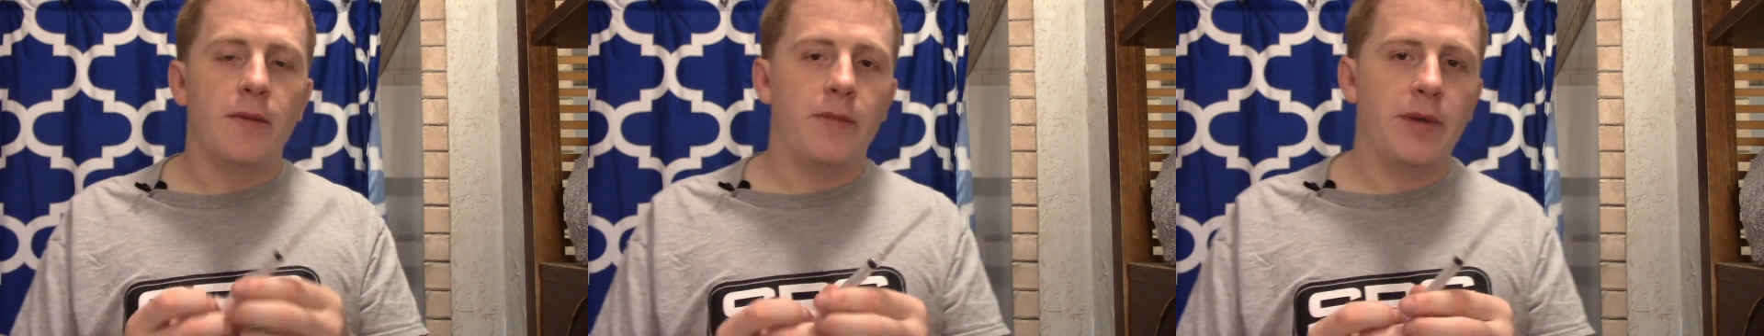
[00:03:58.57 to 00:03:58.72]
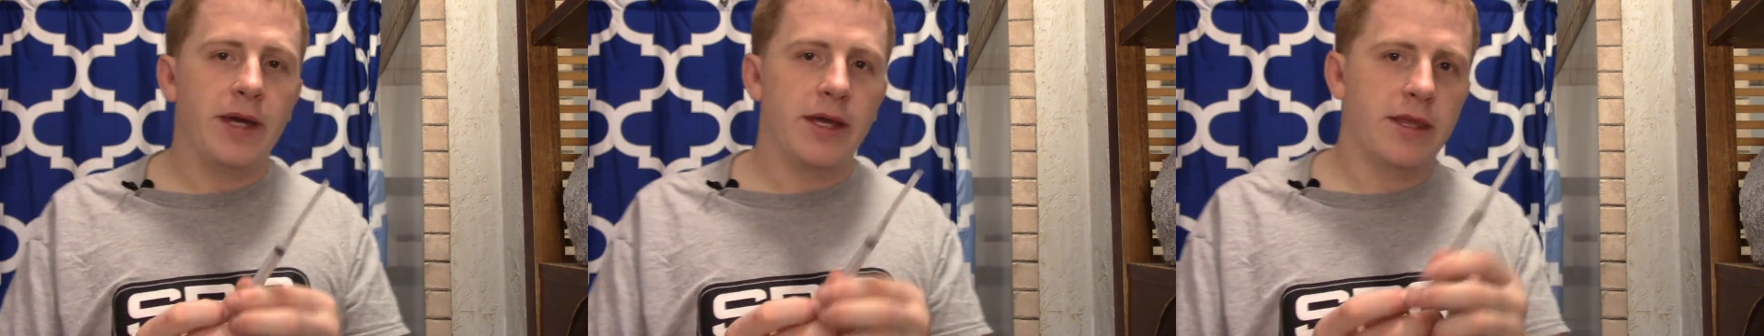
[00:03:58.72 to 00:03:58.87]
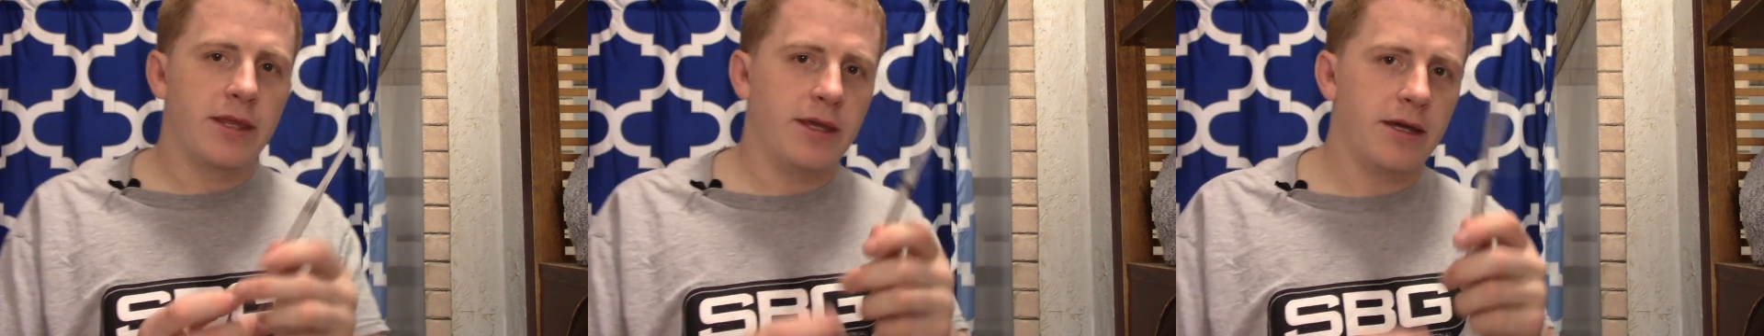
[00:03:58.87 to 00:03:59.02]

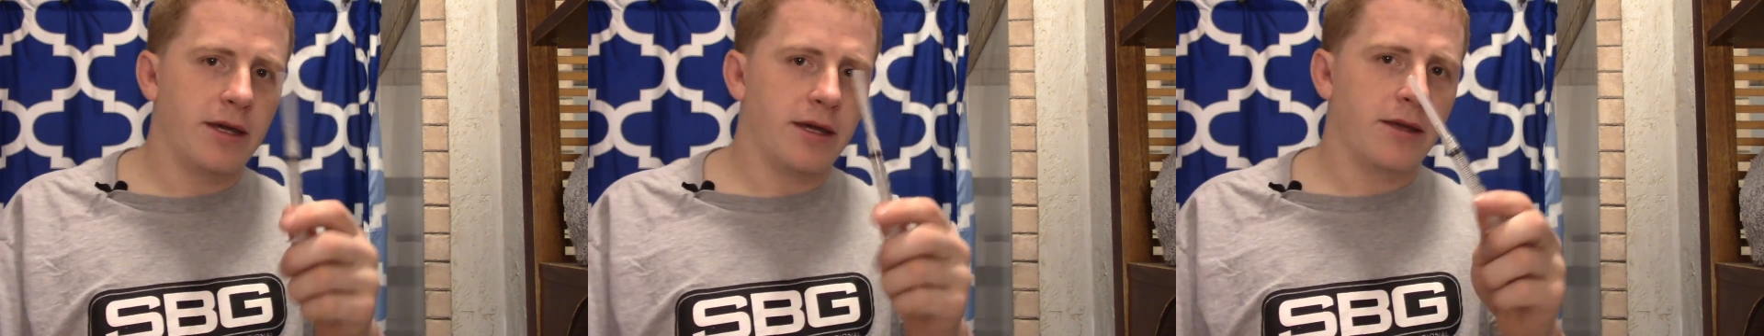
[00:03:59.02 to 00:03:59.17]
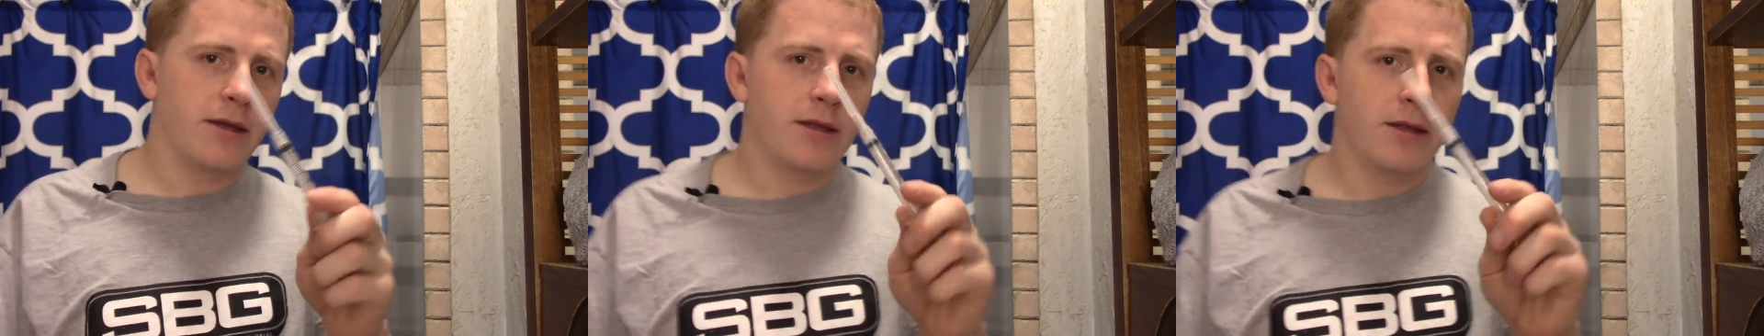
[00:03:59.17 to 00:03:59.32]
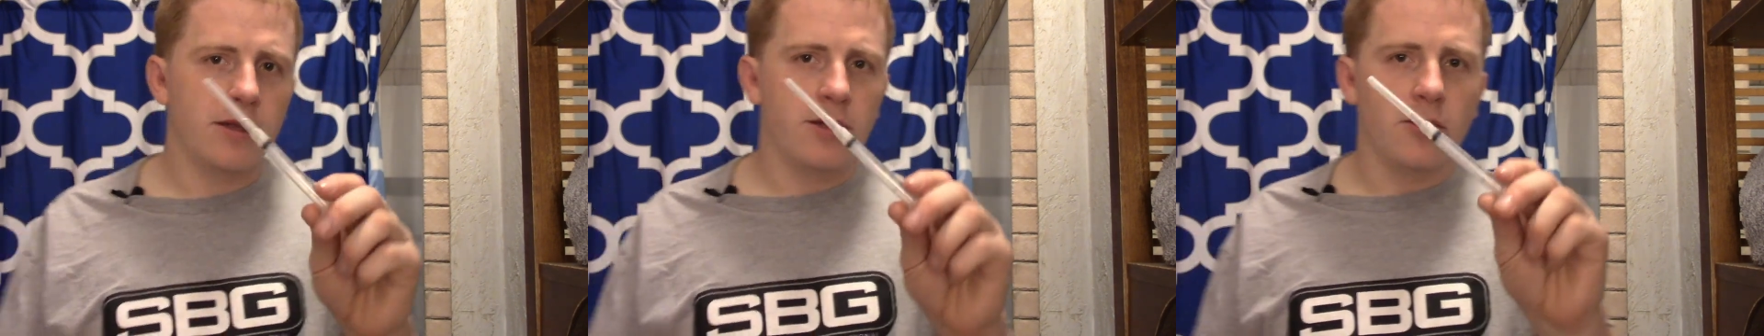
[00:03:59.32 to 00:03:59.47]
Big
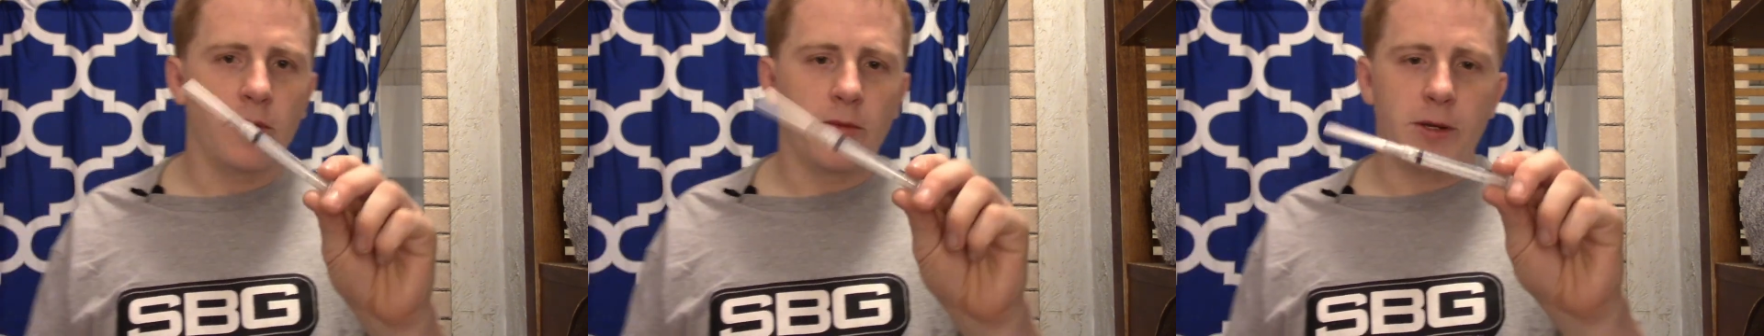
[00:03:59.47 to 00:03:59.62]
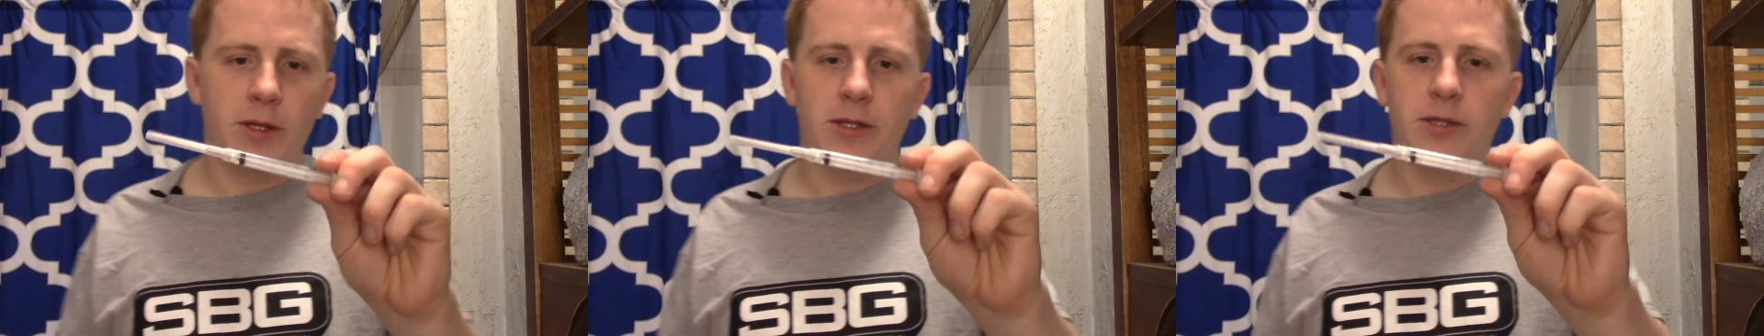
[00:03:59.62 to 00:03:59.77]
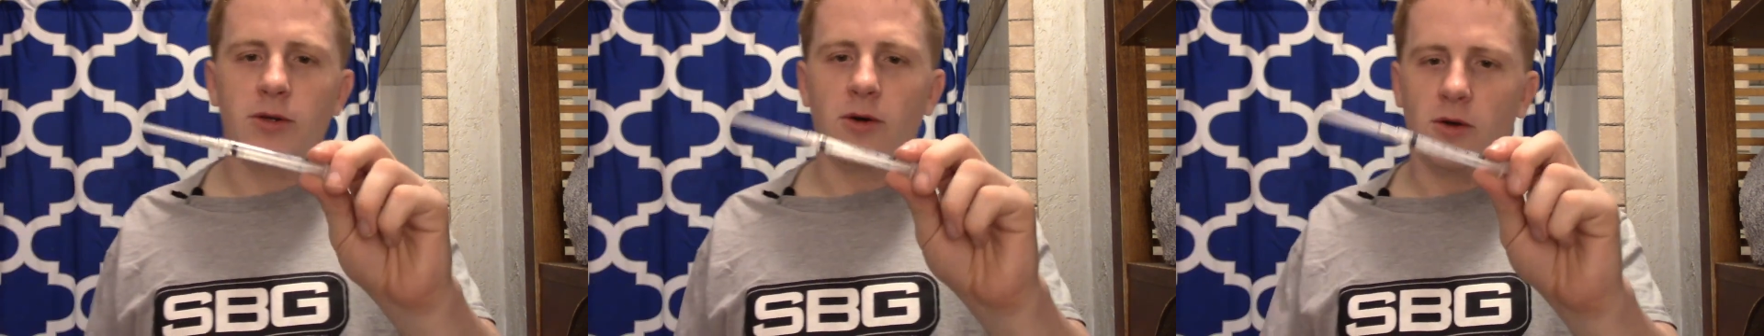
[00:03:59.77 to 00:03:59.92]
thing
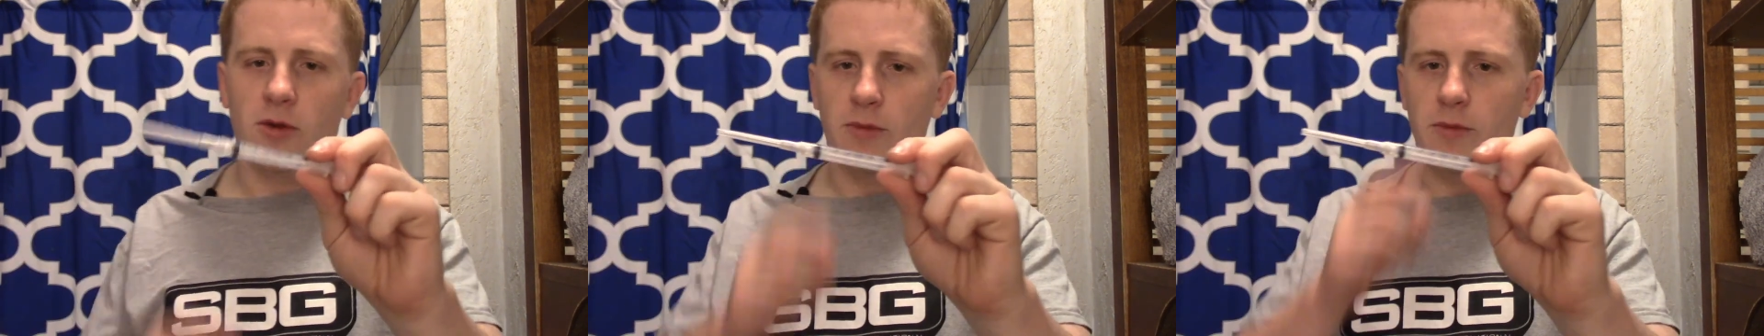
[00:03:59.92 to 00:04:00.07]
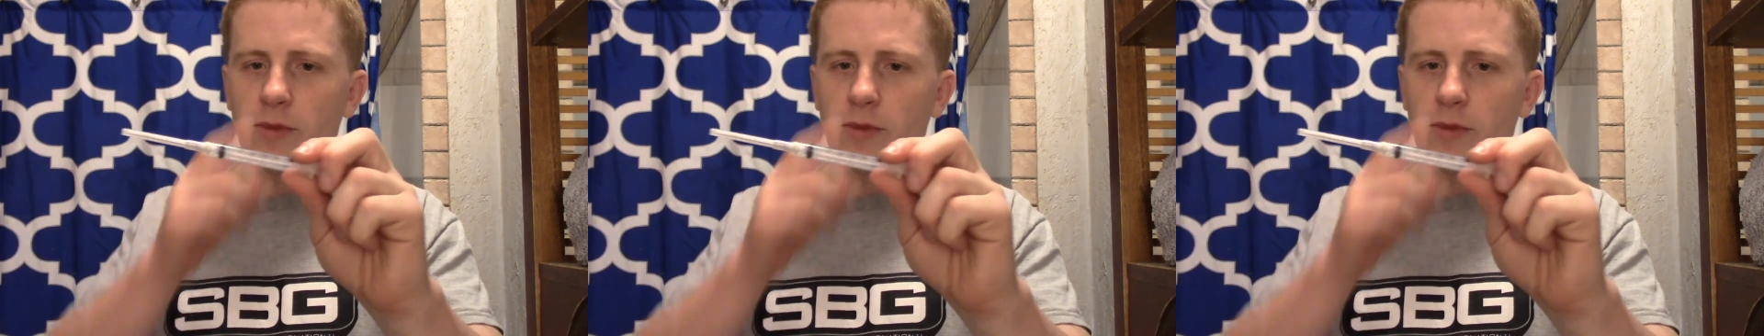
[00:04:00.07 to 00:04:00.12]
nobody told